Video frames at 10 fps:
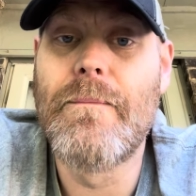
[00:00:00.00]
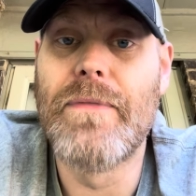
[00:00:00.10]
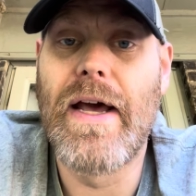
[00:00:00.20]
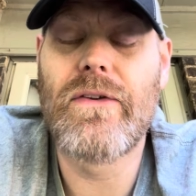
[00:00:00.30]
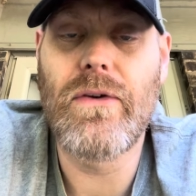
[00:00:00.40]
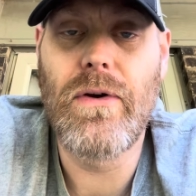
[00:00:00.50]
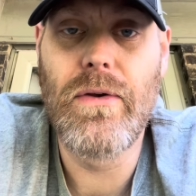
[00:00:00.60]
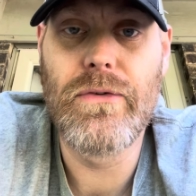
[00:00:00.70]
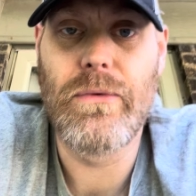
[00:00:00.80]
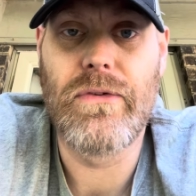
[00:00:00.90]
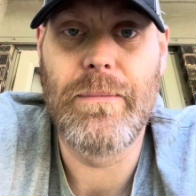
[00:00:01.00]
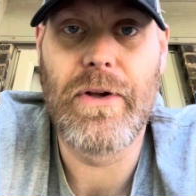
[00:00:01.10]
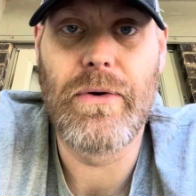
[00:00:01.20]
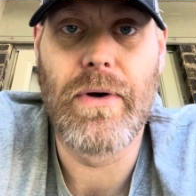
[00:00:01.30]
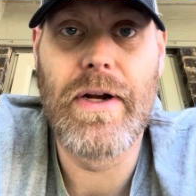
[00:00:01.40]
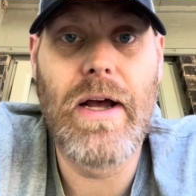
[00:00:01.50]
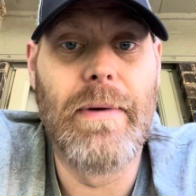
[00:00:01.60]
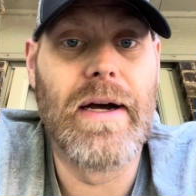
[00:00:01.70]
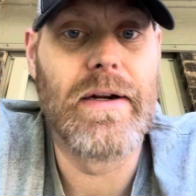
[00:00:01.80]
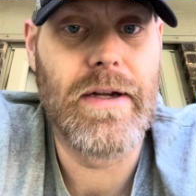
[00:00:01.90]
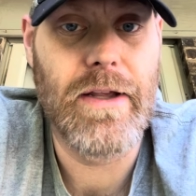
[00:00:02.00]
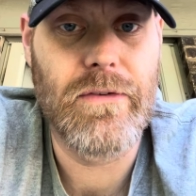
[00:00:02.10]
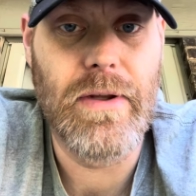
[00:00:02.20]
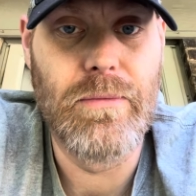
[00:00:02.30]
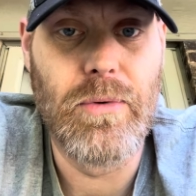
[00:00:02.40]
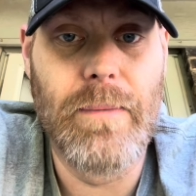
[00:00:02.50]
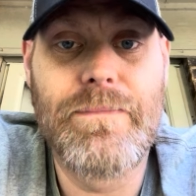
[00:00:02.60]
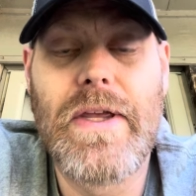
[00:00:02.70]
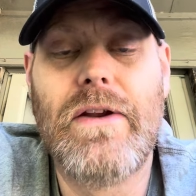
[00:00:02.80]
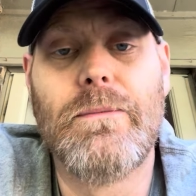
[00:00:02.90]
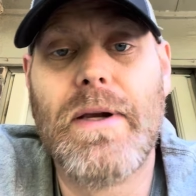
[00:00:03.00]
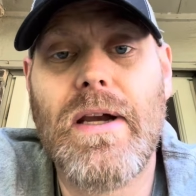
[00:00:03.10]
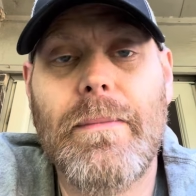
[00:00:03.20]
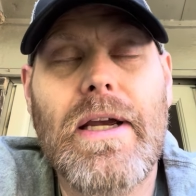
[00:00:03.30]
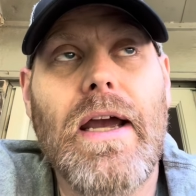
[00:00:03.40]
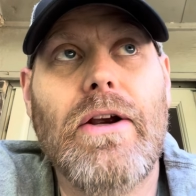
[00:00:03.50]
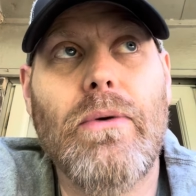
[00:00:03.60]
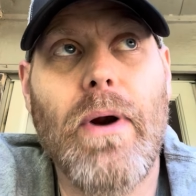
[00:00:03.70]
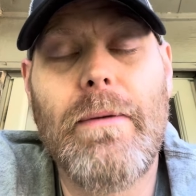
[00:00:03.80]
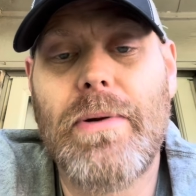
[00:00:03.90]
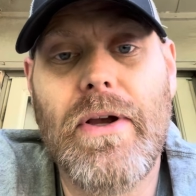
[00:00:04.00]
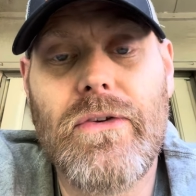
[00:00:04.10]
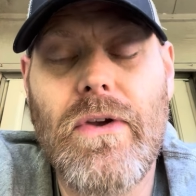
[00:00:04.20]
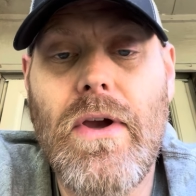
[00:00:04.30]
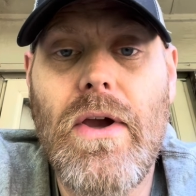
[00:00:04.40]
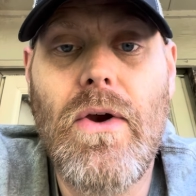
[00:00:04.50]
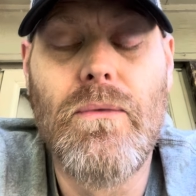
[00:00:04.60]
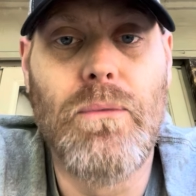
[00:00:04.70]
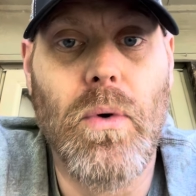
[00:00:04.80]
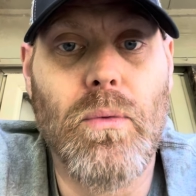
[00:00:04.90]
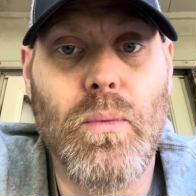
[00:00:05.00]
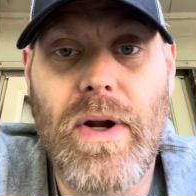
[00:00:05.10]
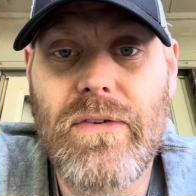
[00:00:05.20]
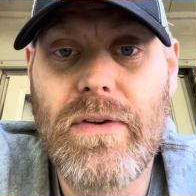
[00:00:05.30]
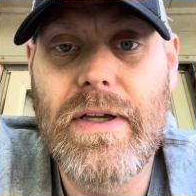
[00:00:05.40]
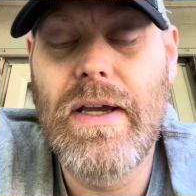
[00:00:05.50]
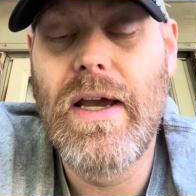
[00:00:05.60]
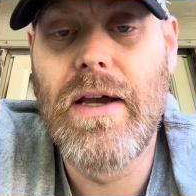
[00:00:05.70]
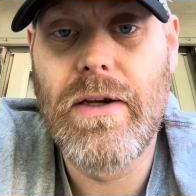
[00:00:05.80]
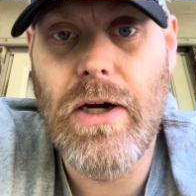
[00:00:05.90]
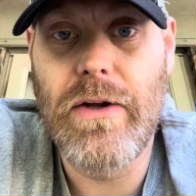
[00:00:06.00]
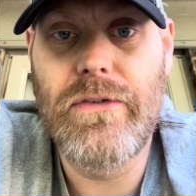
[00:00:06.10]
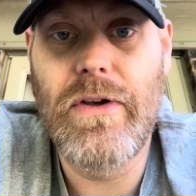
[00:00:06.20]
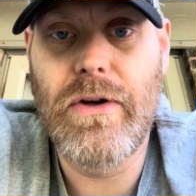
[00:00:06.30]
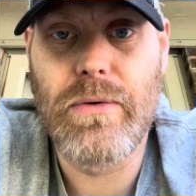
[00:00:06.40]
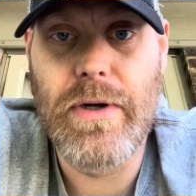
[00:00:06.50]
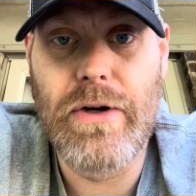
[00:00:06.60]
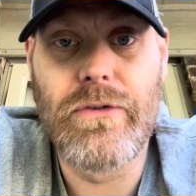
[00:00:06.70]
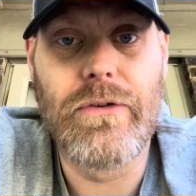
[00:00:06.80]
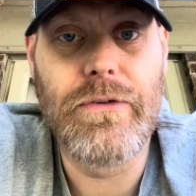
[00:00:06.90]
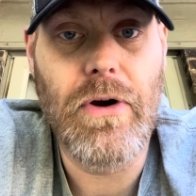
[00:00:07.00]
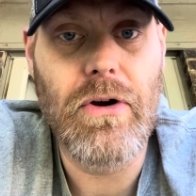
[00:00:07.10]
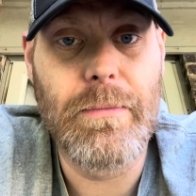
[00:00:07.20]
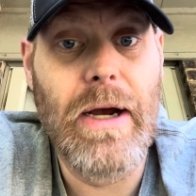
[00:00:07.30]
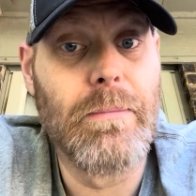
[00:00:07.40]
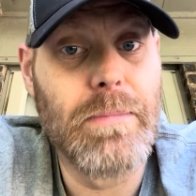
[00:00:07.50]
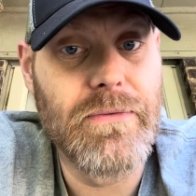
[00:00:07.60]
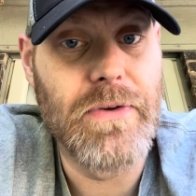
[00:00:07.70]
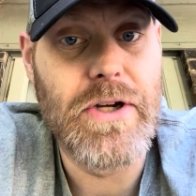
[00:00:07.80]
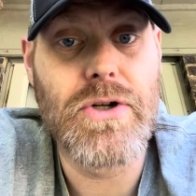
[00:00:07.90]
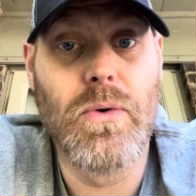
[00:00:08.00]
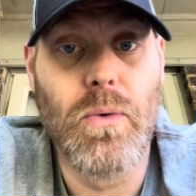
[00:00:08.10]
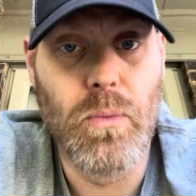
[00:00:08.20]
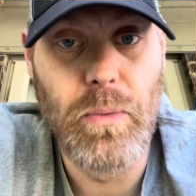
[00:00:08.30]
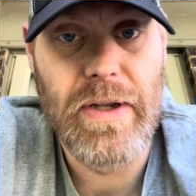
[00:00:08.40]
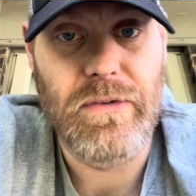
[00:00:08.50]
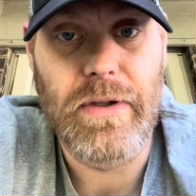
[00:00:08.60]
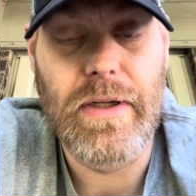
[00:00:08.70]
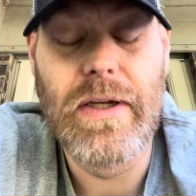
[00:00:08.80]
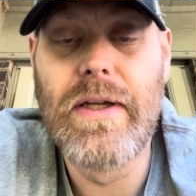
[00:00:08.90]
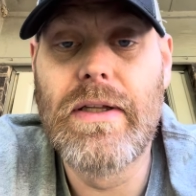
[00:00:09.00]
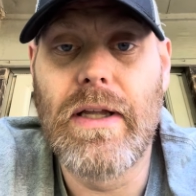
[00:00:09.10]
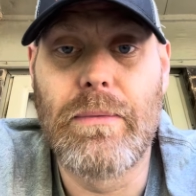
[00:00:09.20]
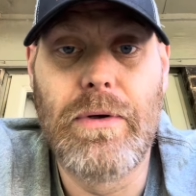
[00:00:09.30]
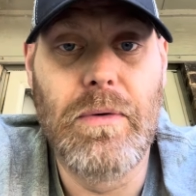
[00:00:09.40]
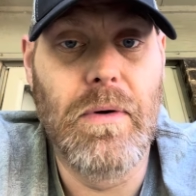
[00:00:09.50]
that is also something great about Next Level. It is becoming a great place for wrestling content creators to talk about professional wrestling, like we do